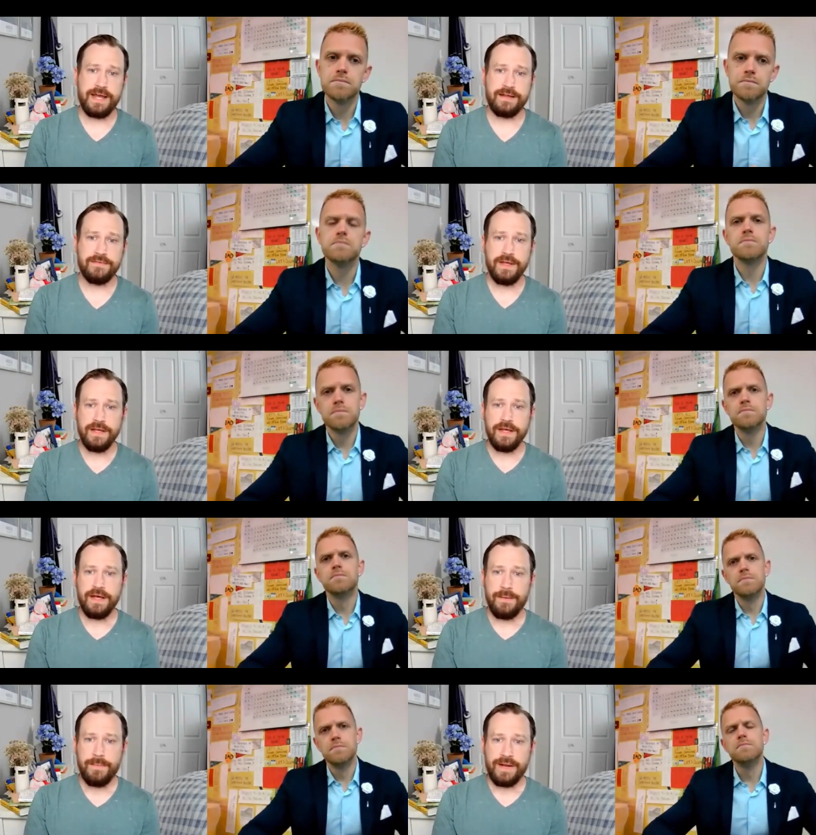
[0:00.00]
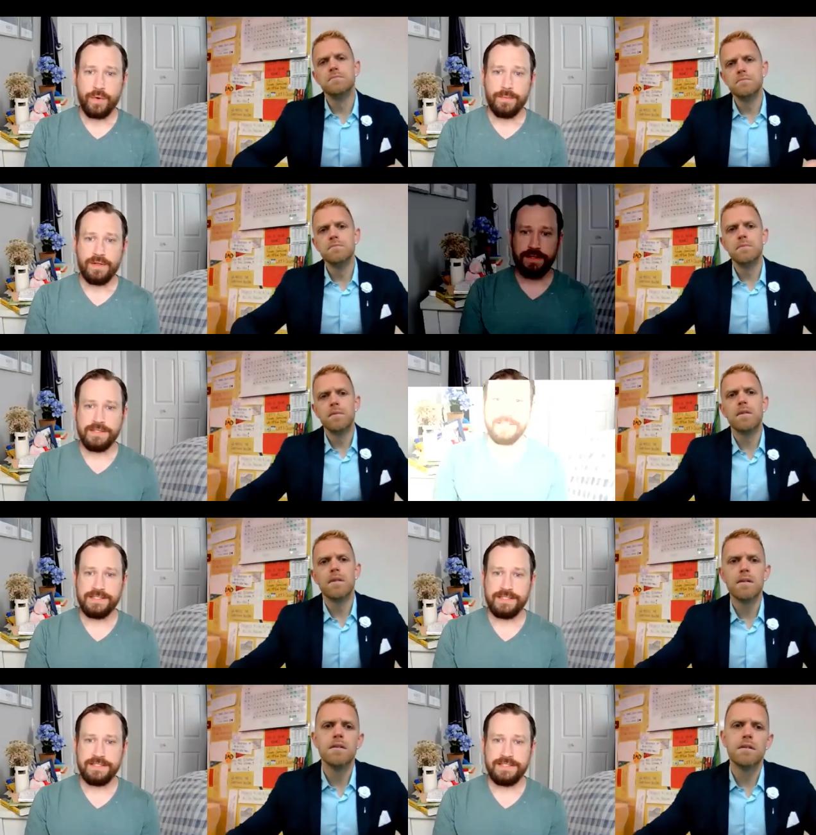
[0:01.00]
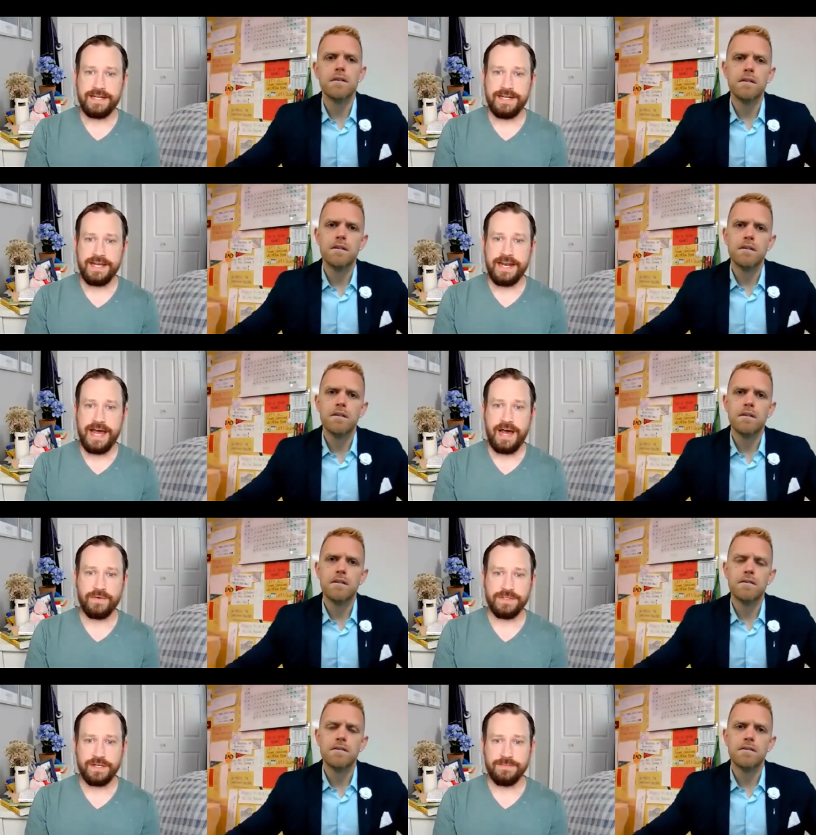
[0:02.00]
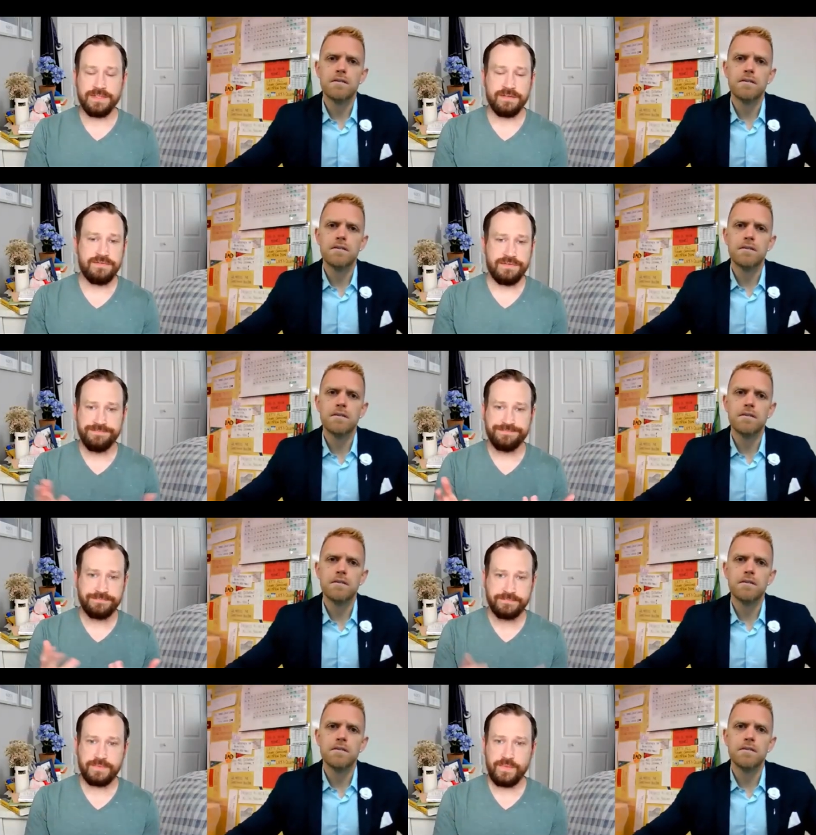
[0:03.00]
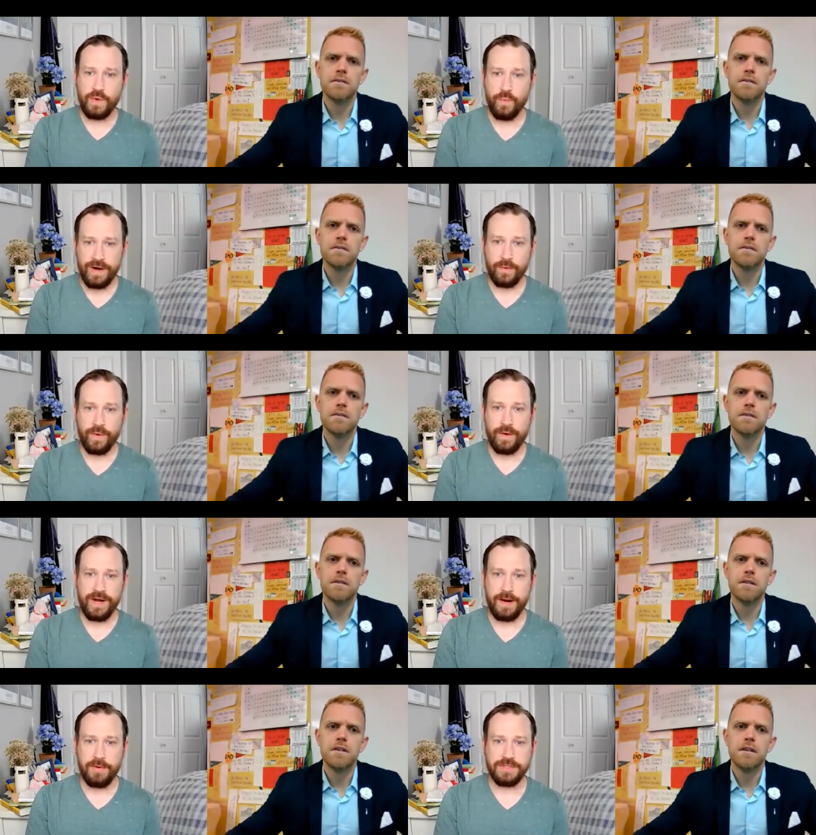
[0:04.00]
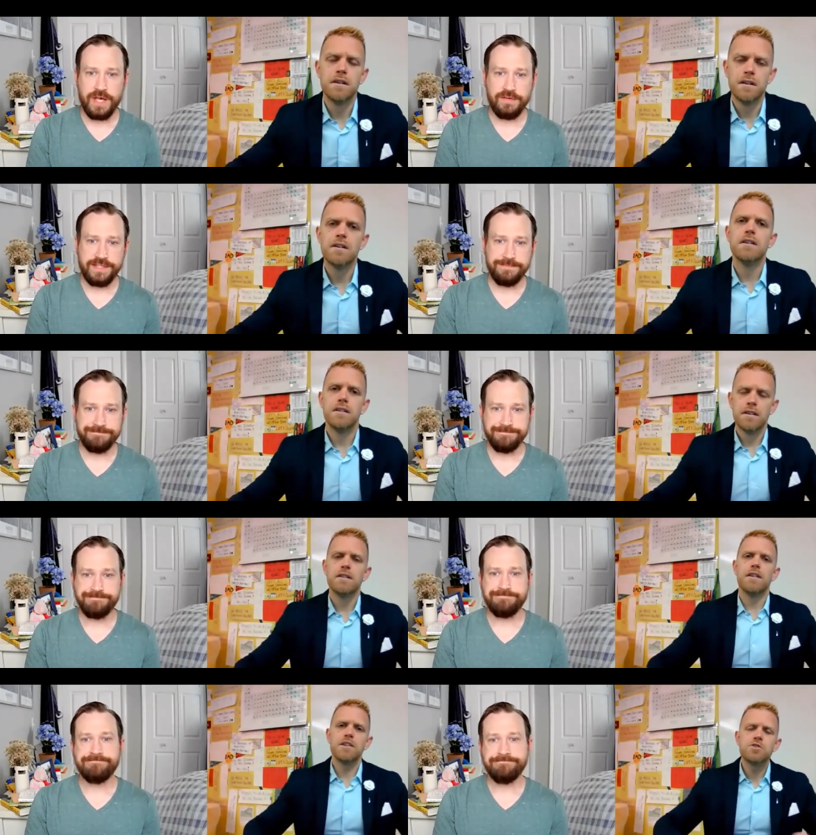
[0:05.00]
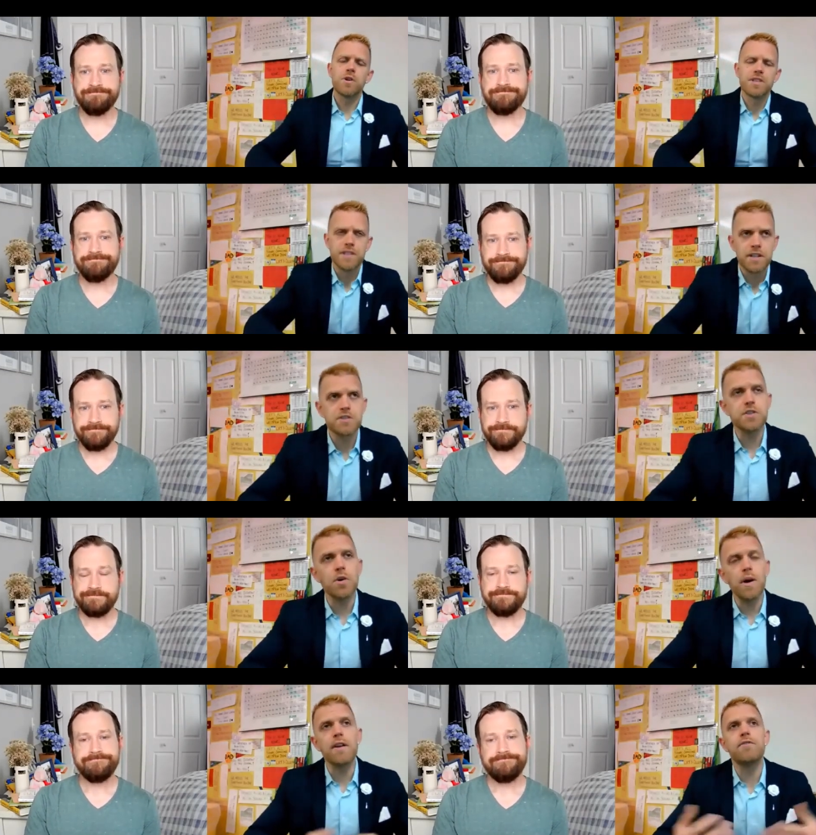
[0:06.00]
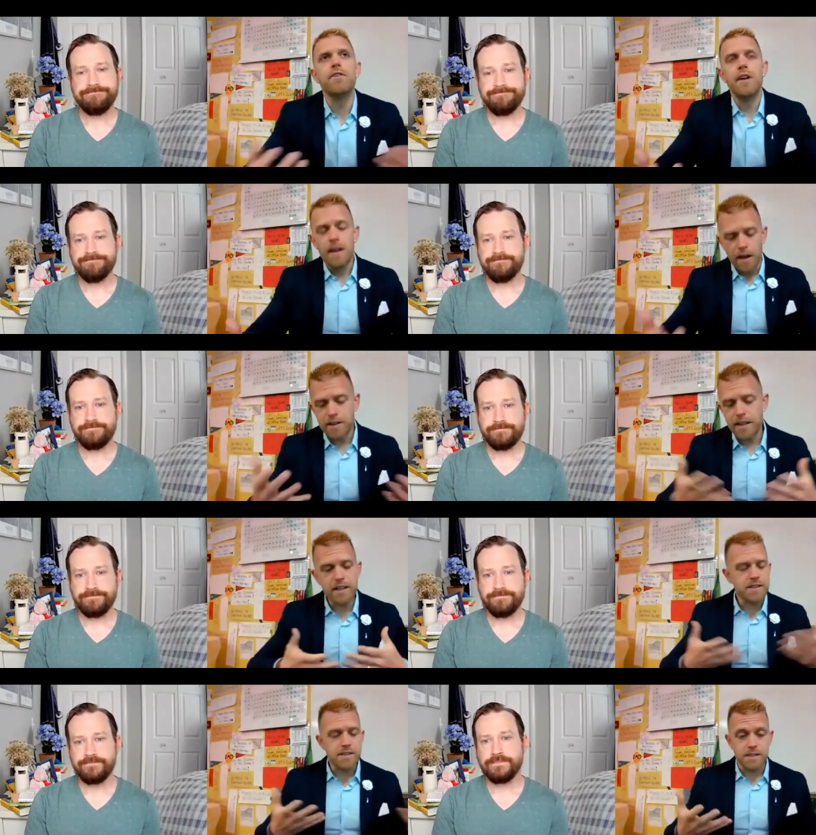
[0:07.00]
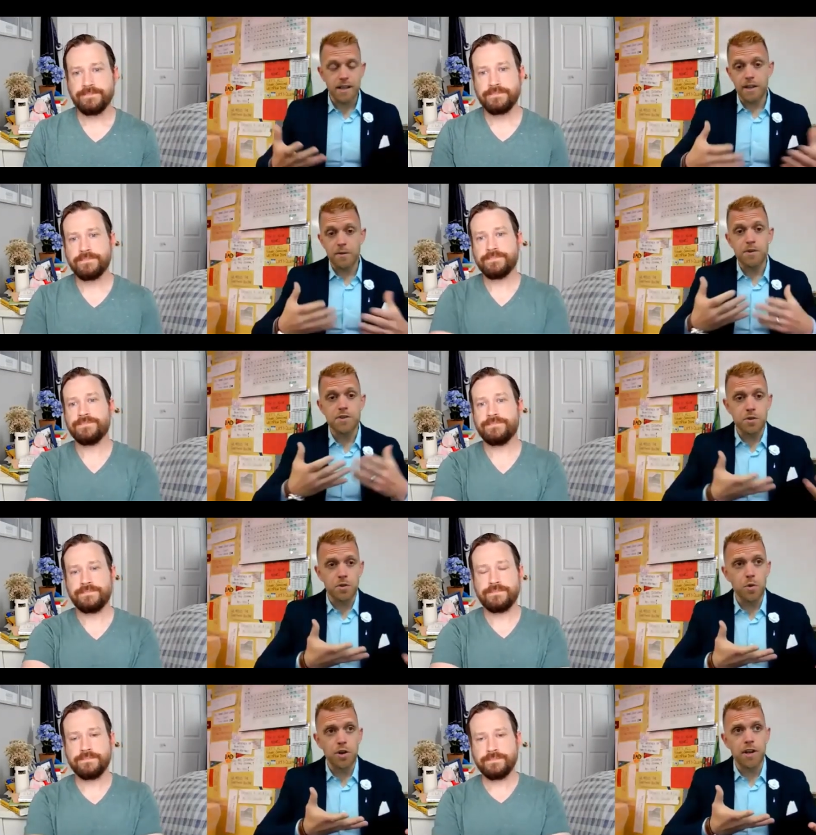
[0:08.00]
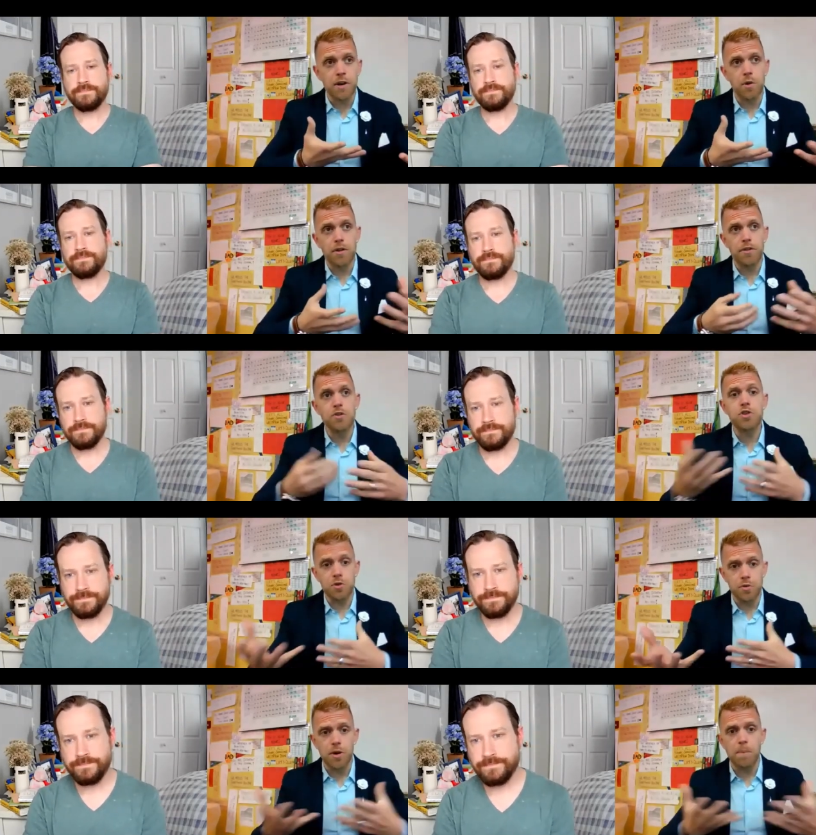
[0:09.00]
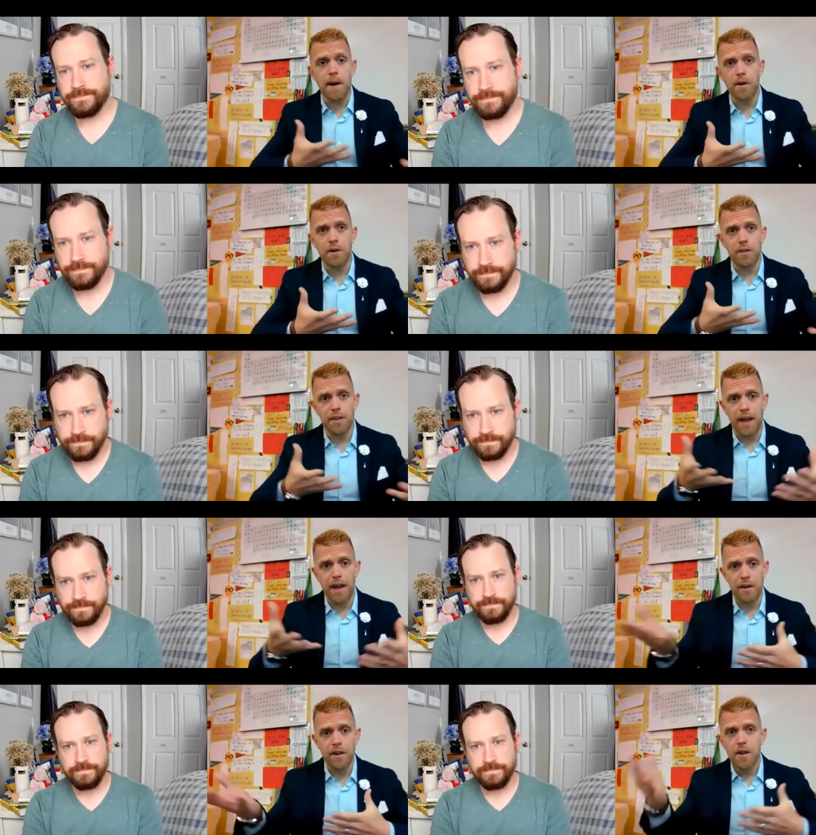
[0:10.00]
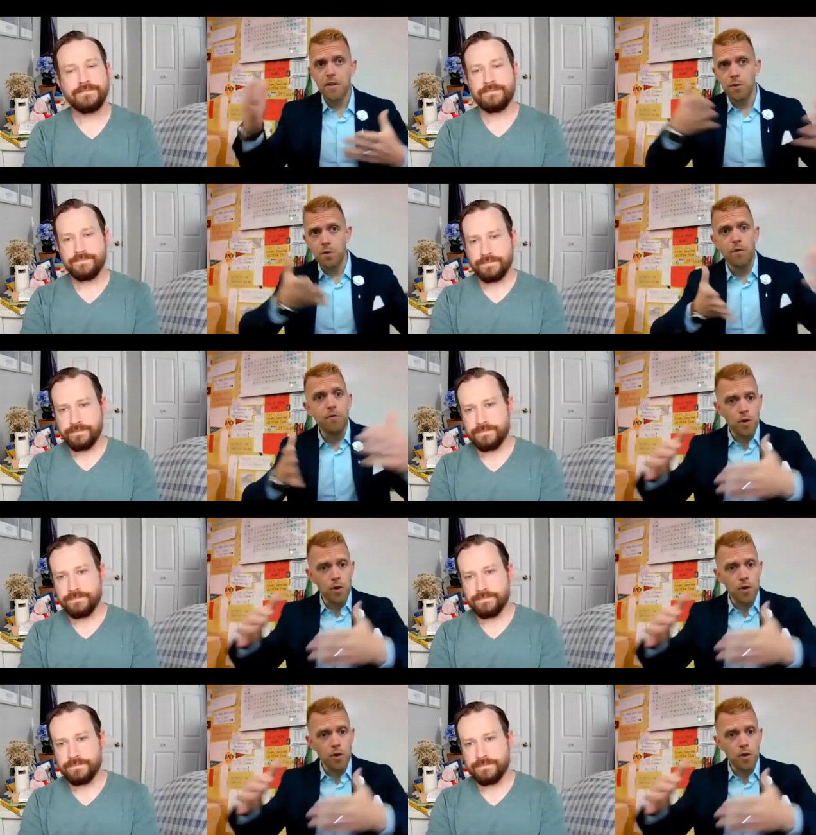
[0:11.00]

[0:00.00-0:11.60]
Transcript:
Speaker 1: kind of my normal day to day now in terms of where, where we are post COVID.
Speaker 2: Interesting. So if Adidas, like, is you're working with shoe and apparel then through the